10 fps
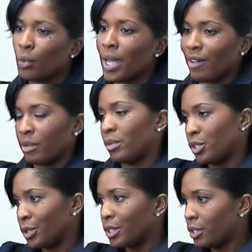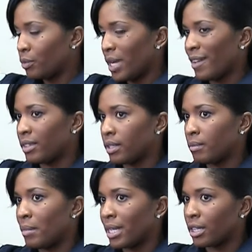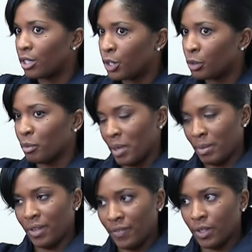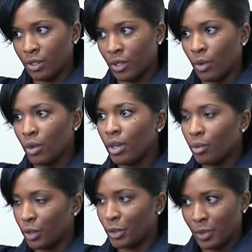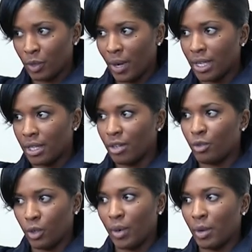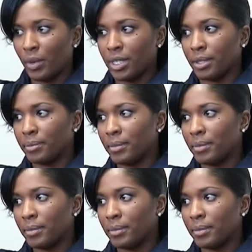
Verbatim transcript: we have to be sure to, we have to make the general public feel as though we're doing the right thing for the right reason,